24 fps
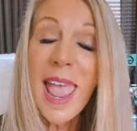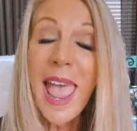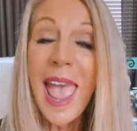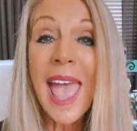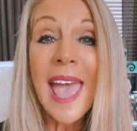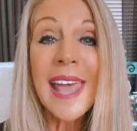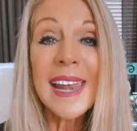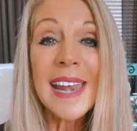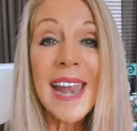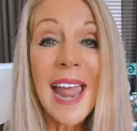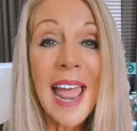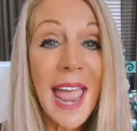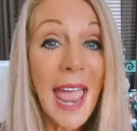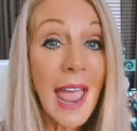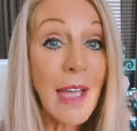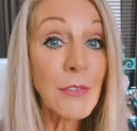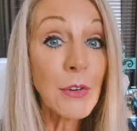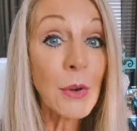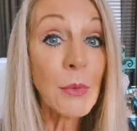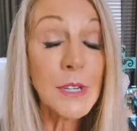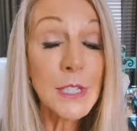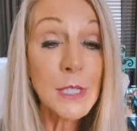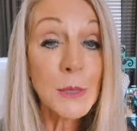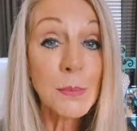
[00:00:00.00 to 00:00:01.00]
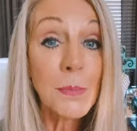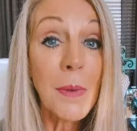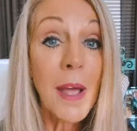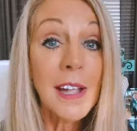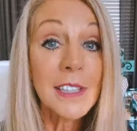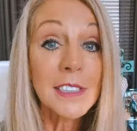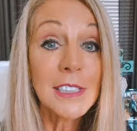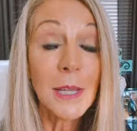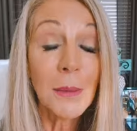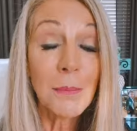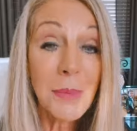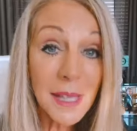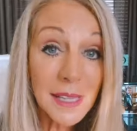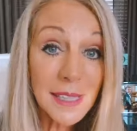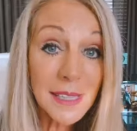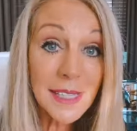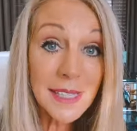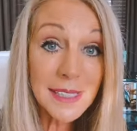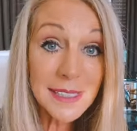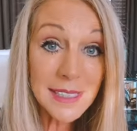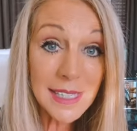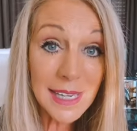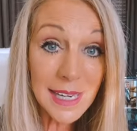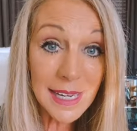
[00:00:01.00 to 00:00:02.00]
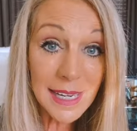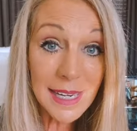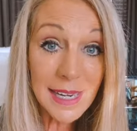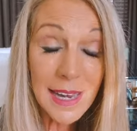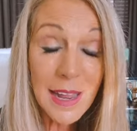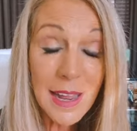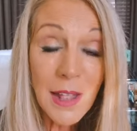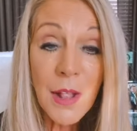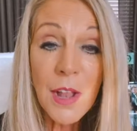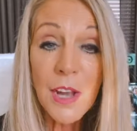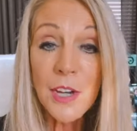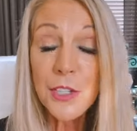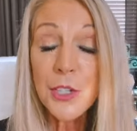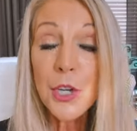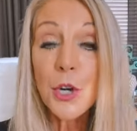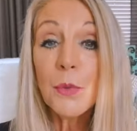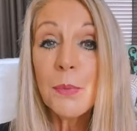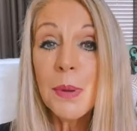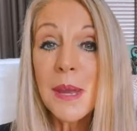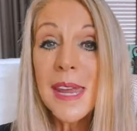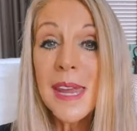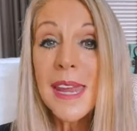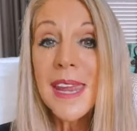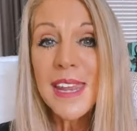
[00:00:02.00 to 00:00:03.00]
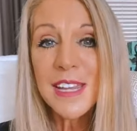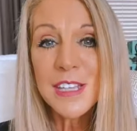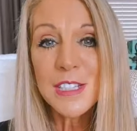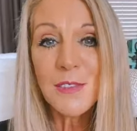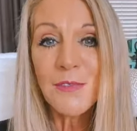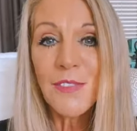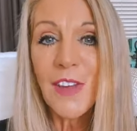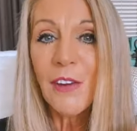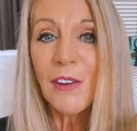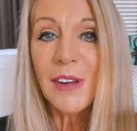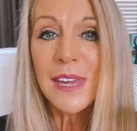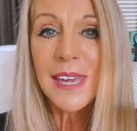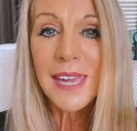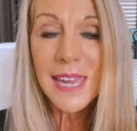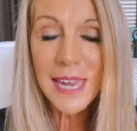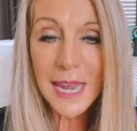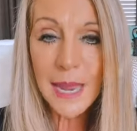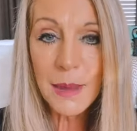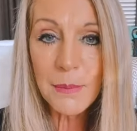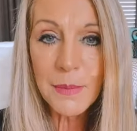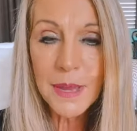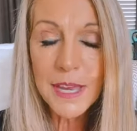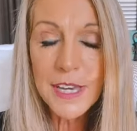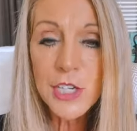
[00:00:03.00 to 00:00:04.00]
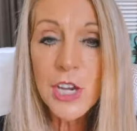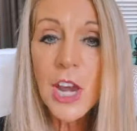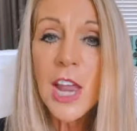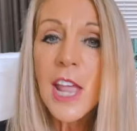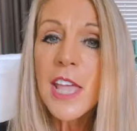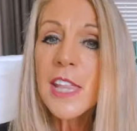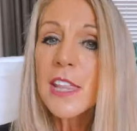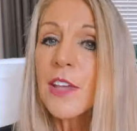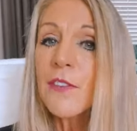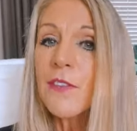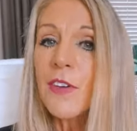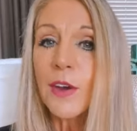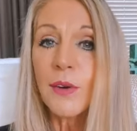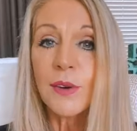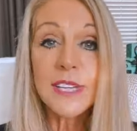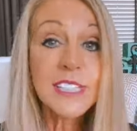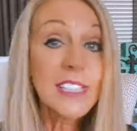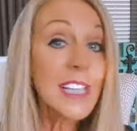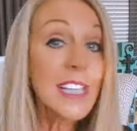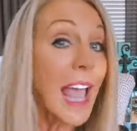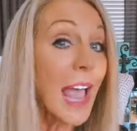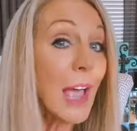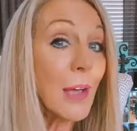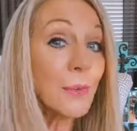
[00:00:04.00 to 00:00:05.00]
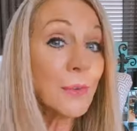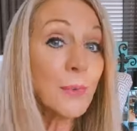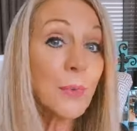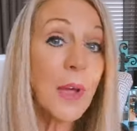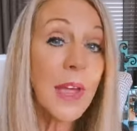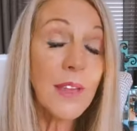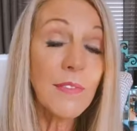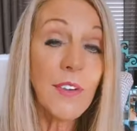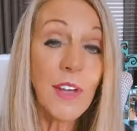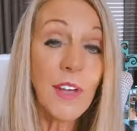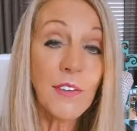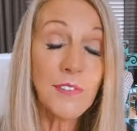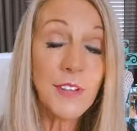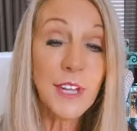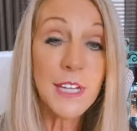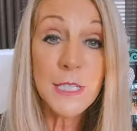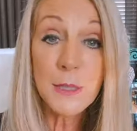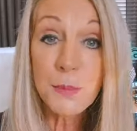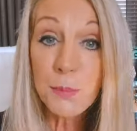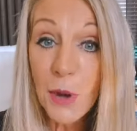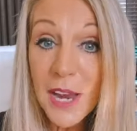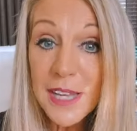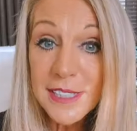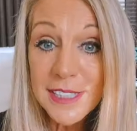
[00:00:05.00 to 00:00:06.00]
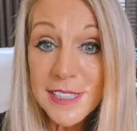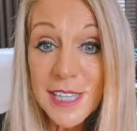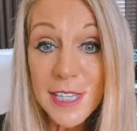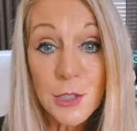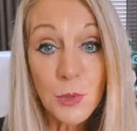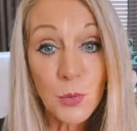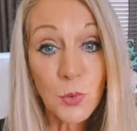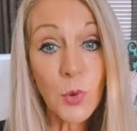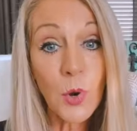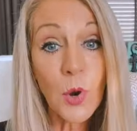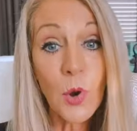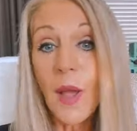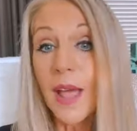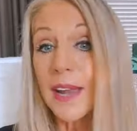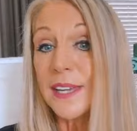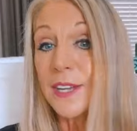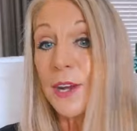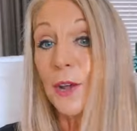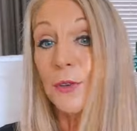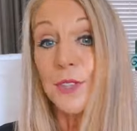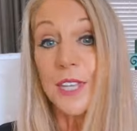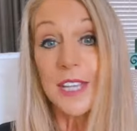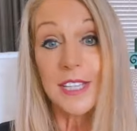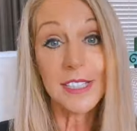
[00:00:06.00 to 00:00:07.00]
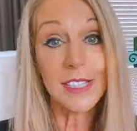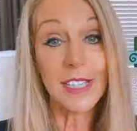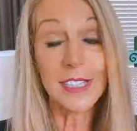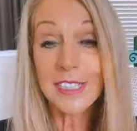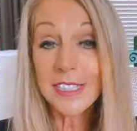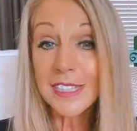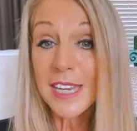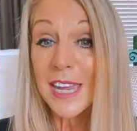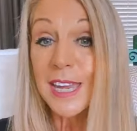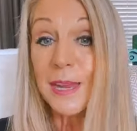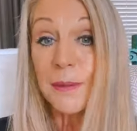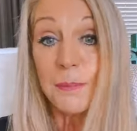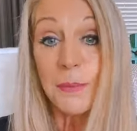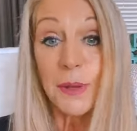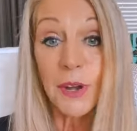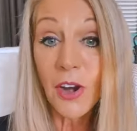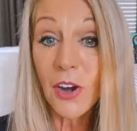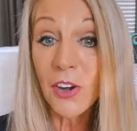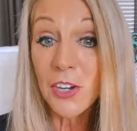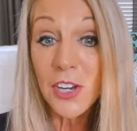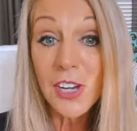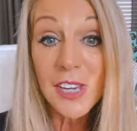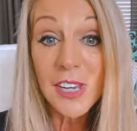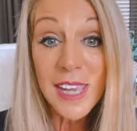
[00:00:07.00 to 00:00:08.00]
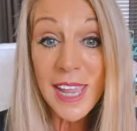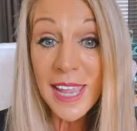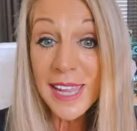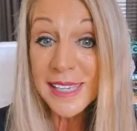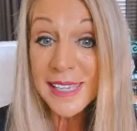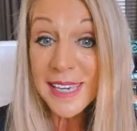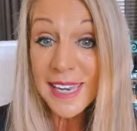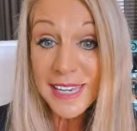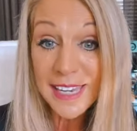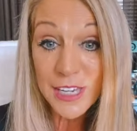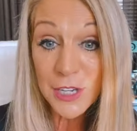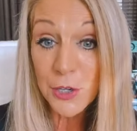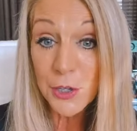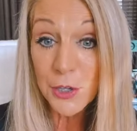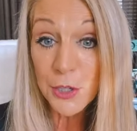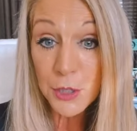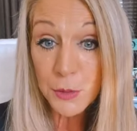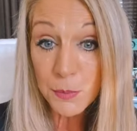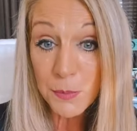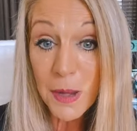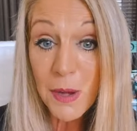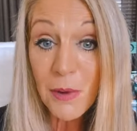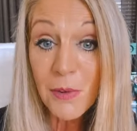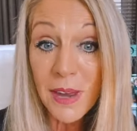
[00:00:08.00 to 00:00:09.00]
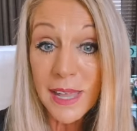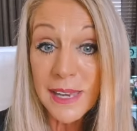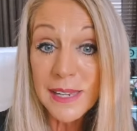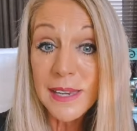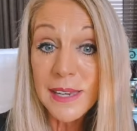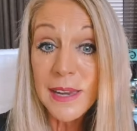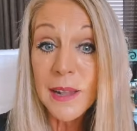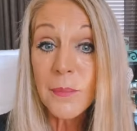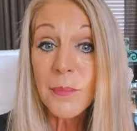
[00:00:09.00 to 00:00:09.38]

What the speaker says: And I have a responsibility to be His very image, the very sound wave of His presence. Woo, I know this is deep, but are you getting it in your spirit?